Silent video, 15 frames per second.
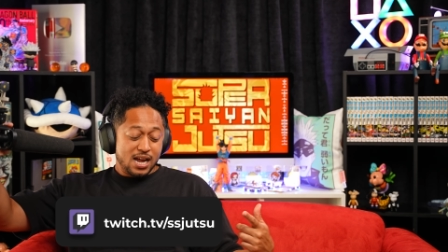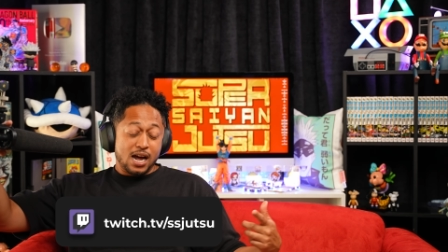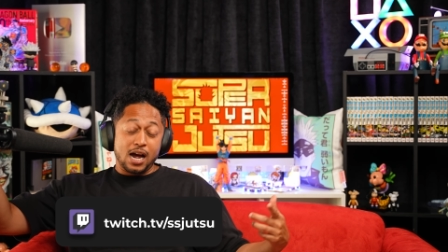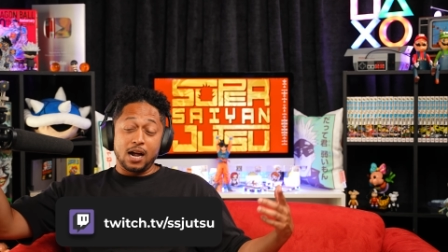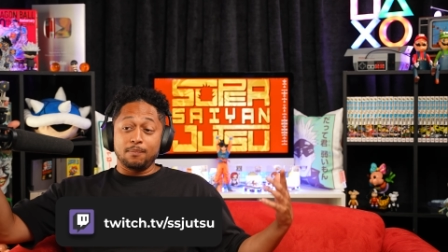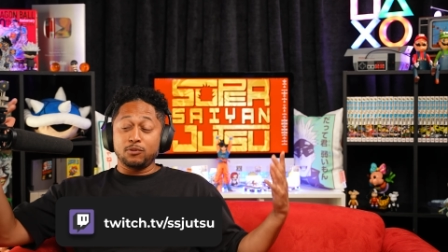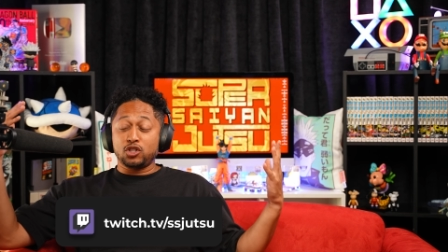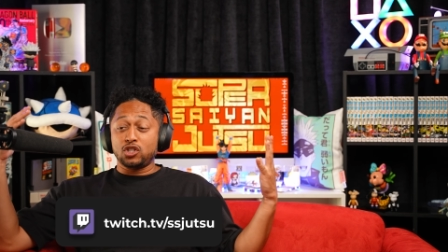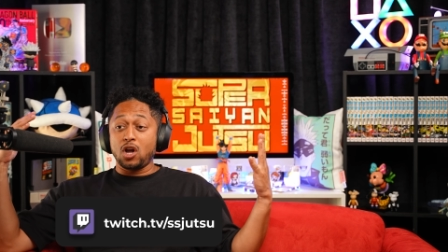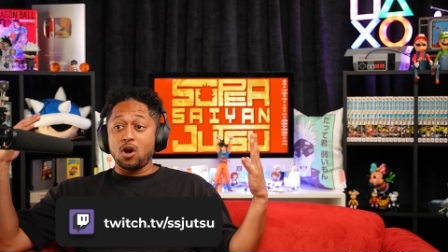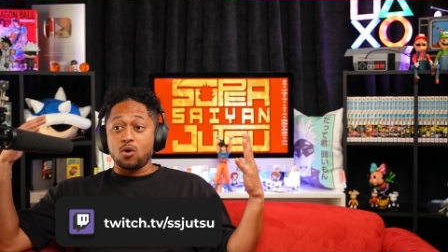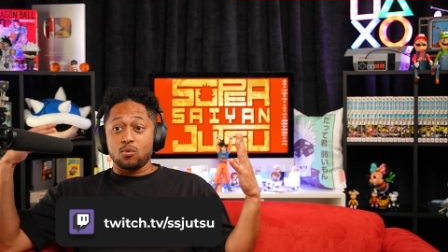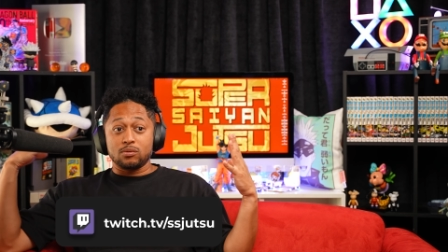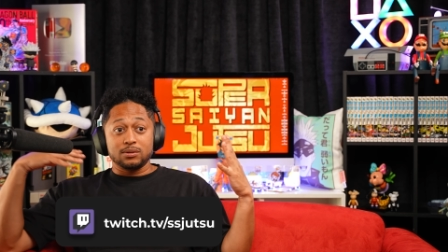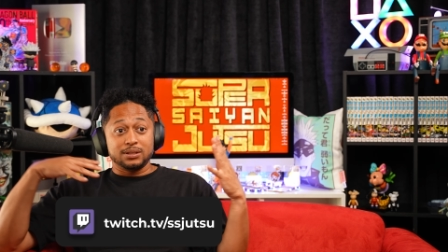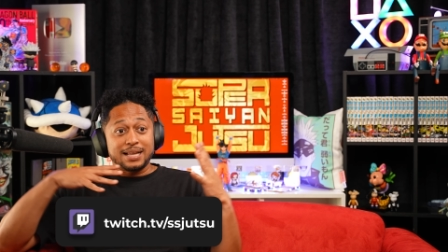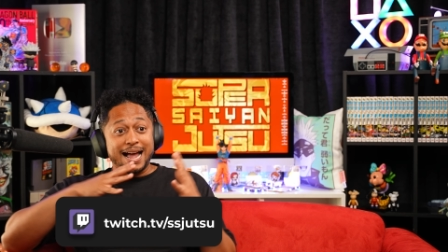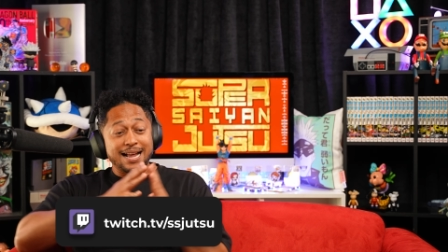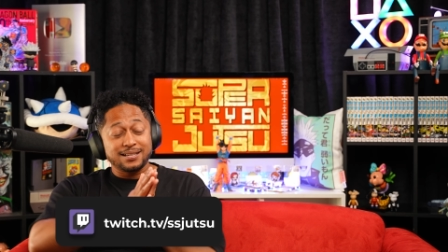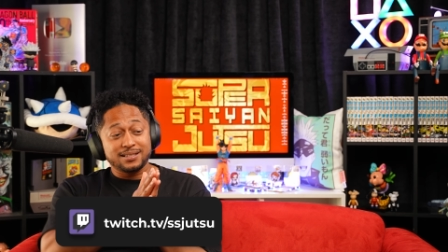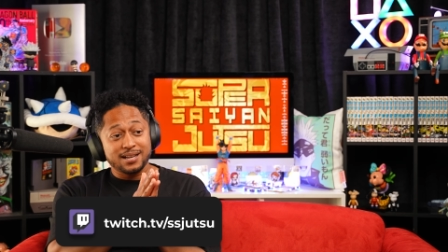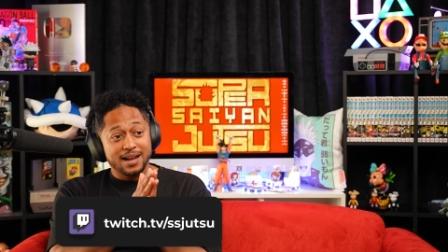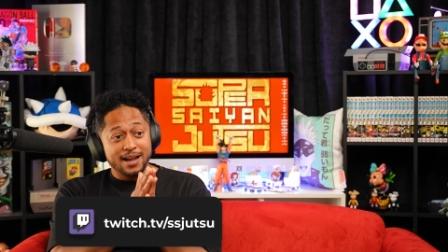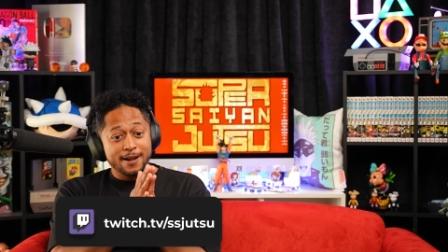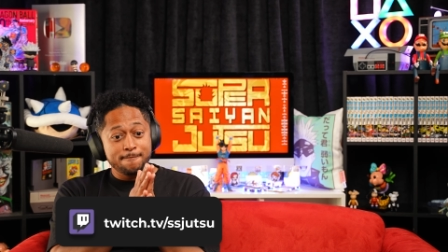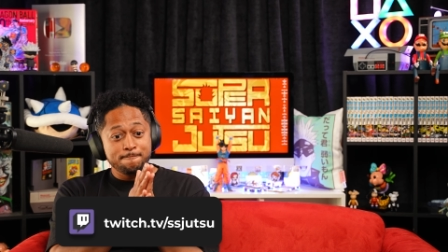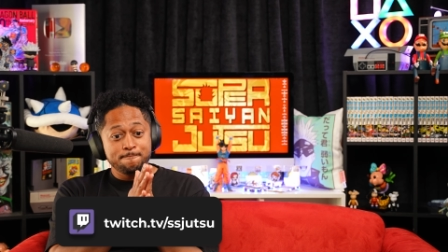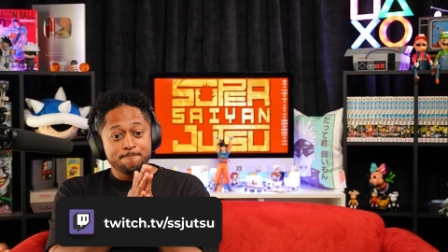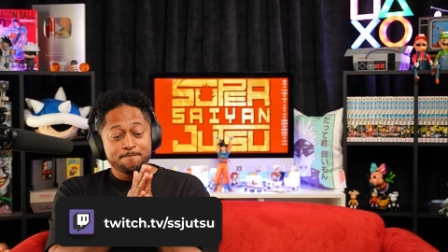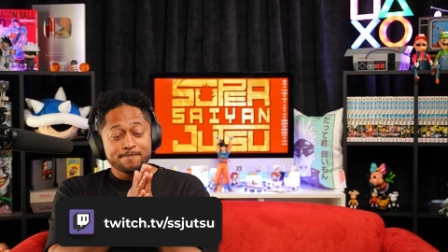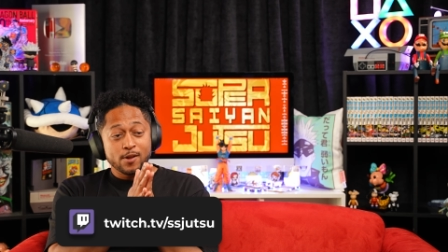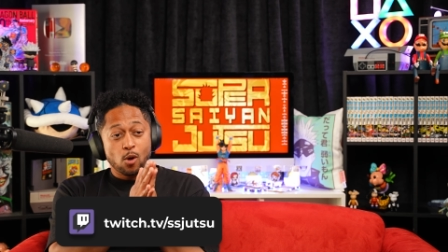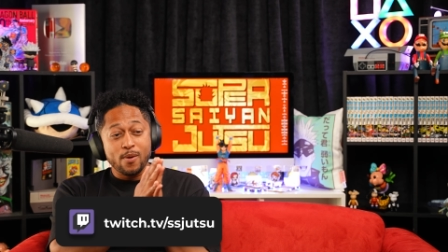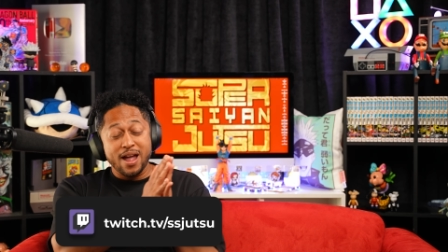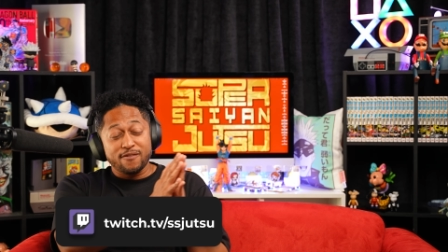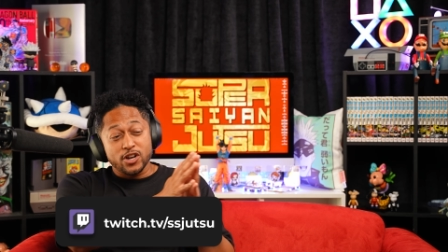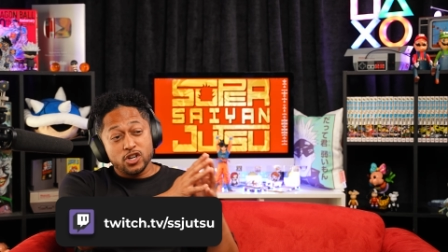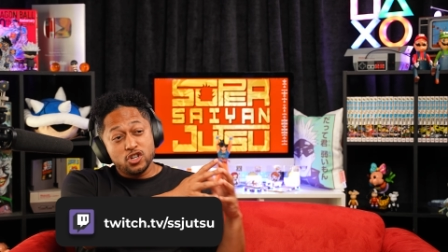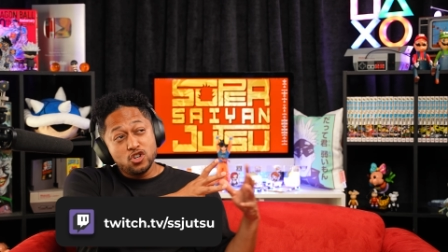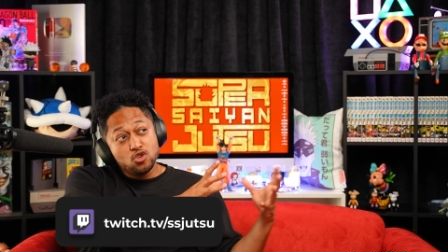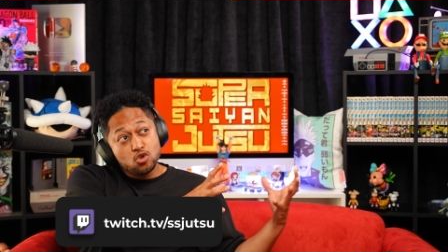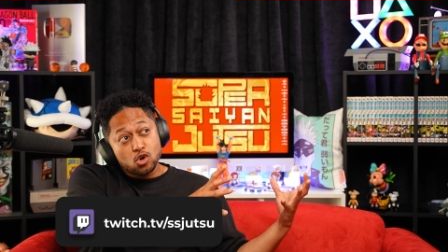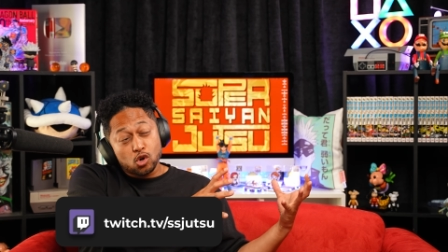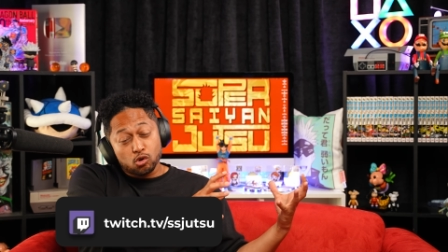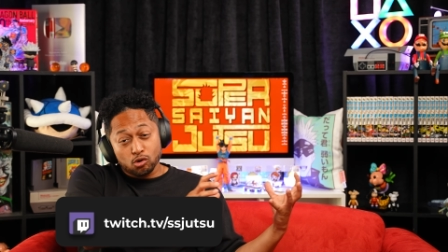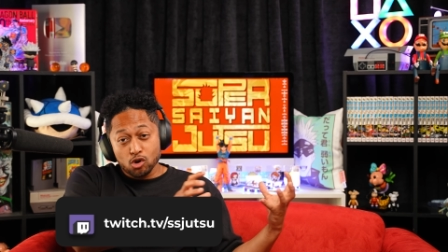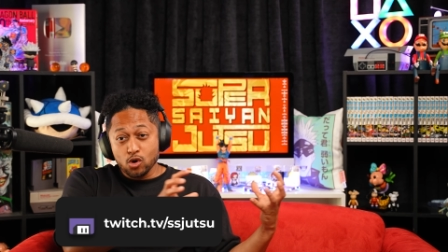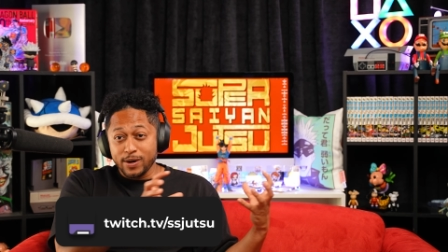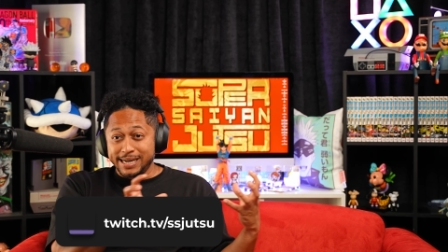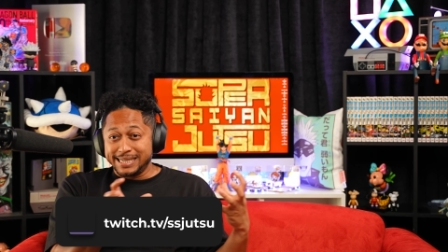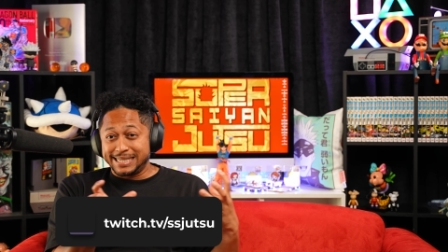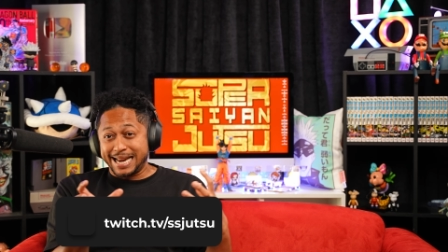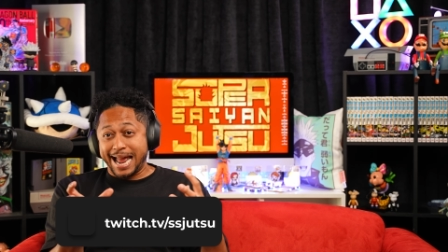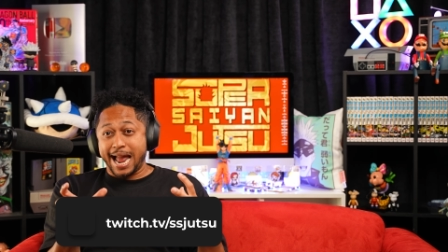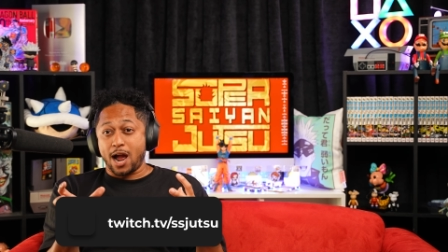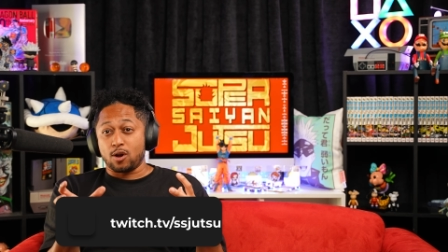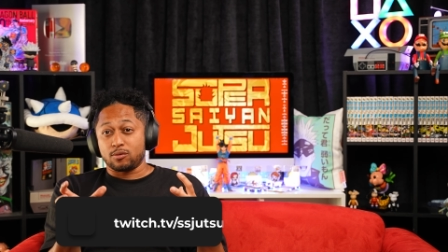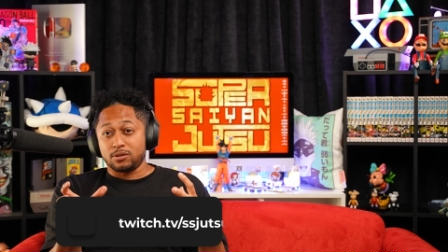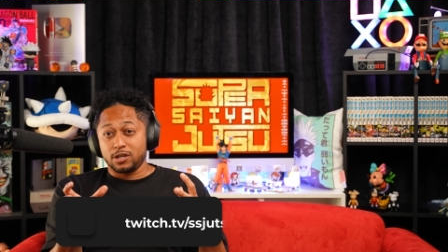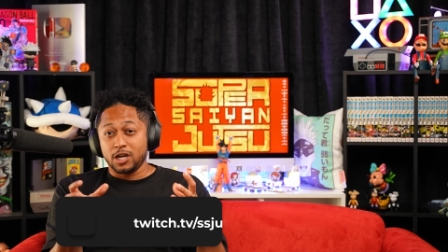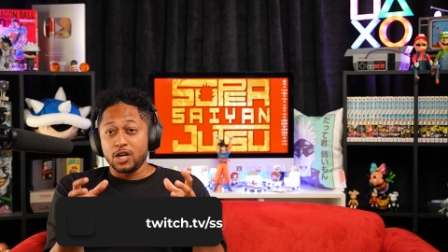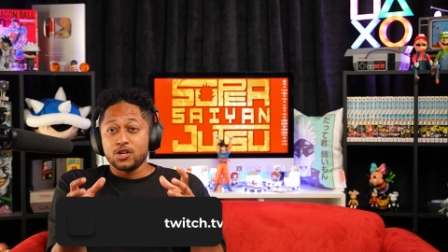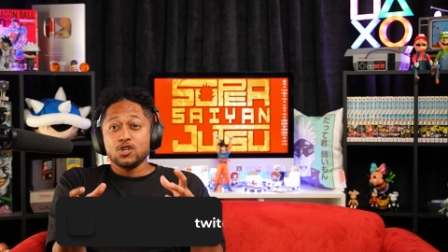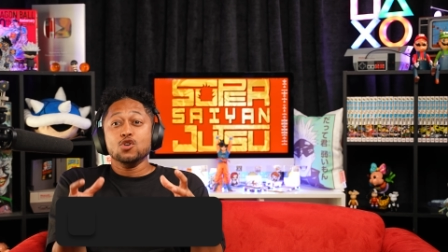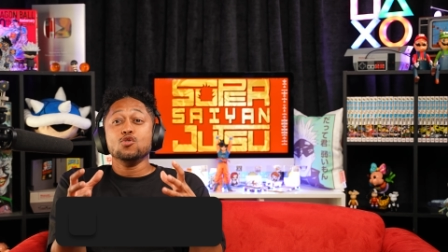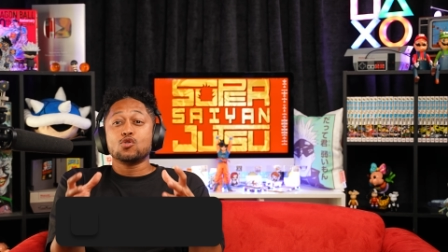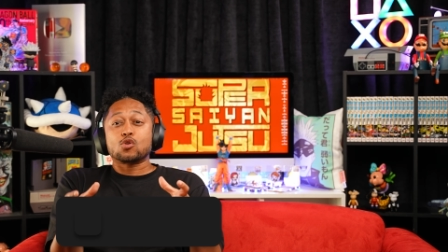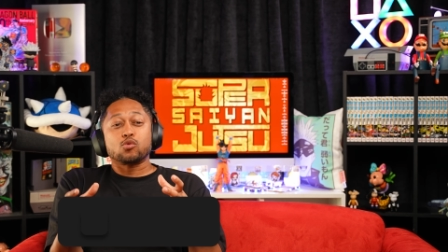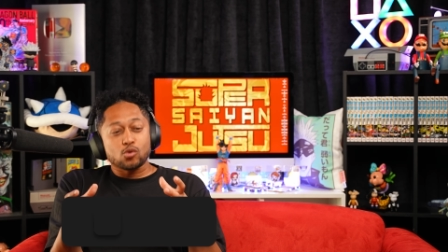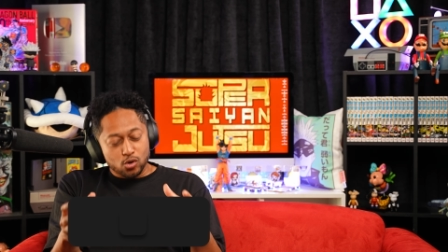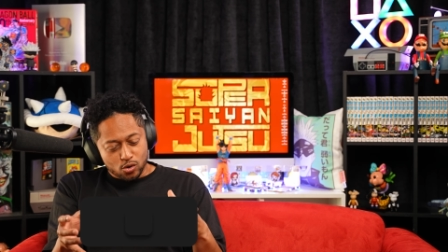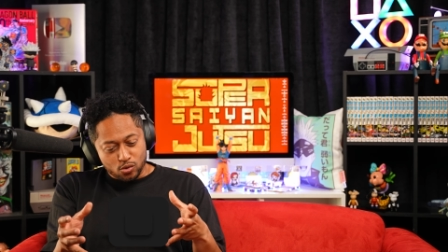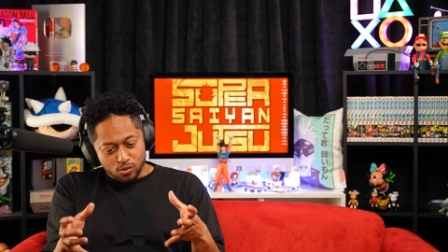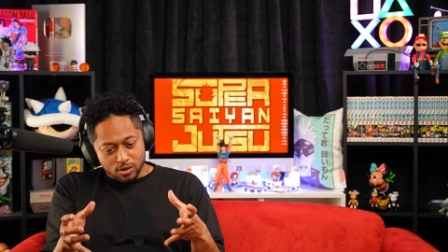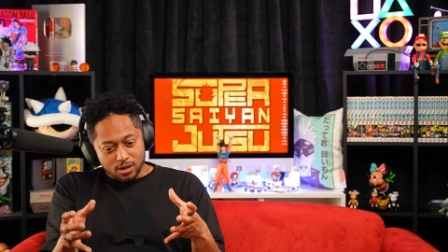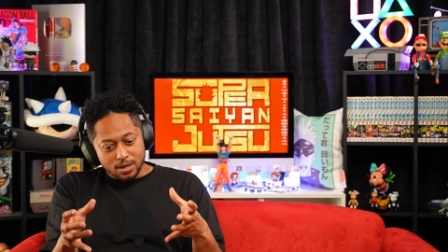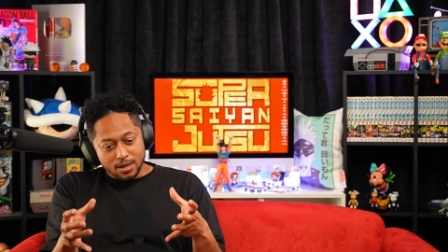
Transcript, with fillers: Um, so last time we have a new crew in town, a new crew